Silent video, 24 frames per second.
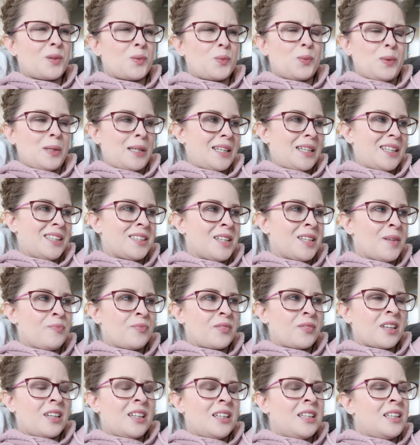weird
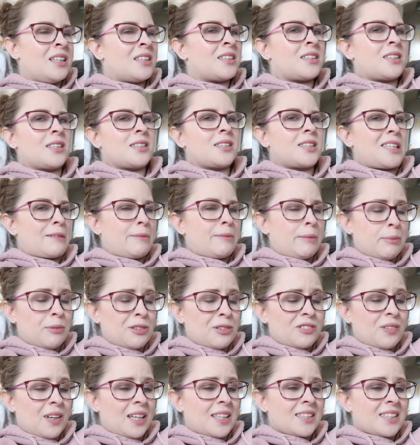to see
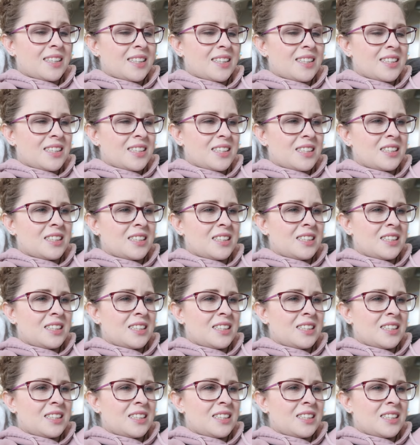people's faces,